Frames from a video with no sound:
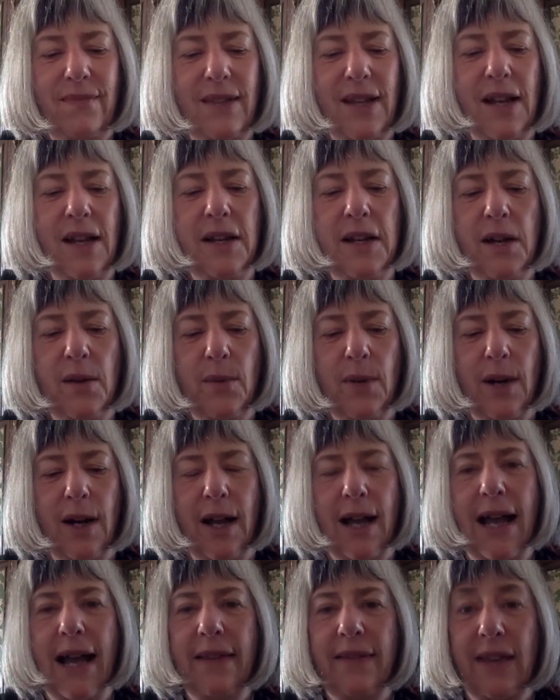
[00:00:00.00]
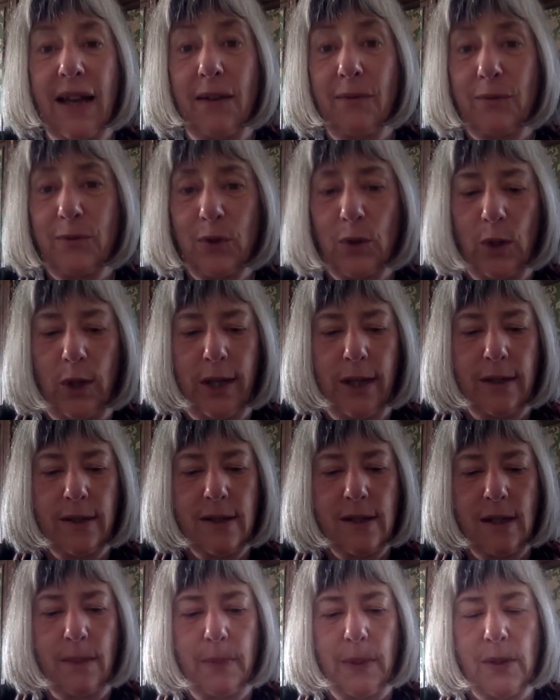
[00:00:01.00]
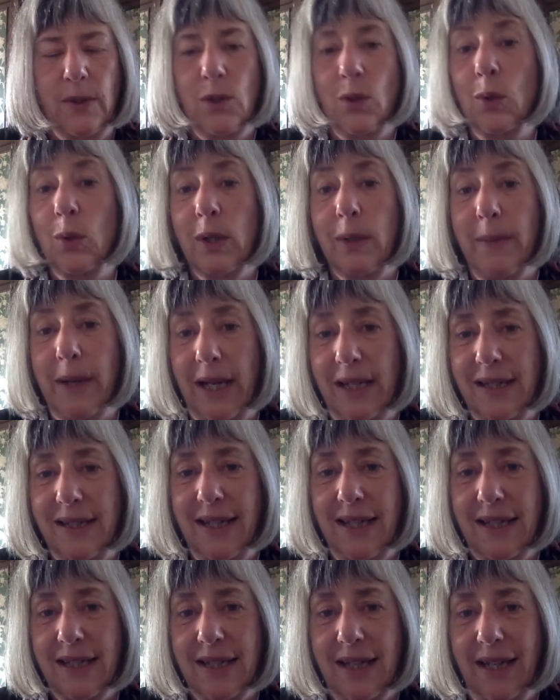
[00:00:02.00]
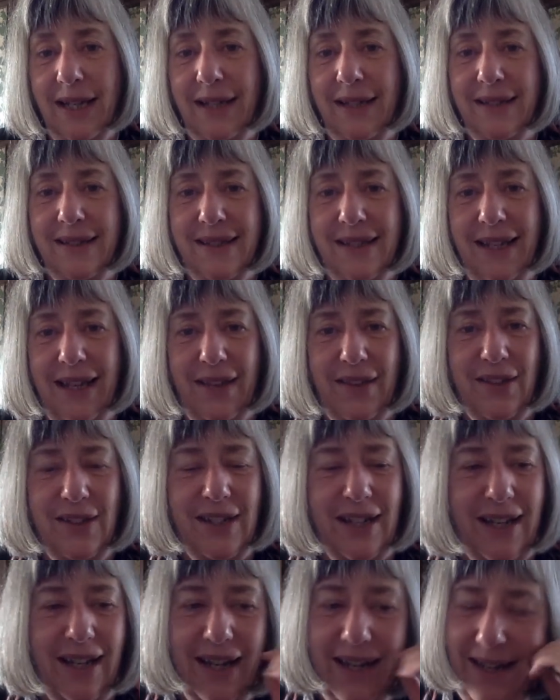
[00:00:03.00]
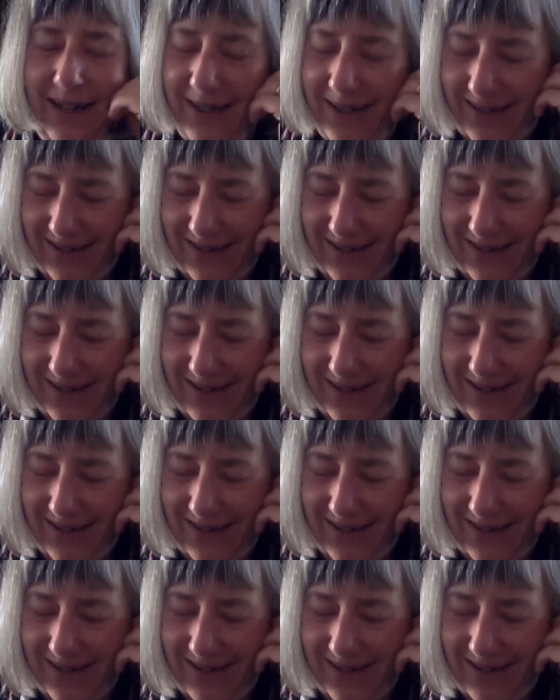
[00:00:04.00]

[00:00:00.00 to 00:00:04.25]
I know why I had that Freudian slip. I was talking about dictators the other day.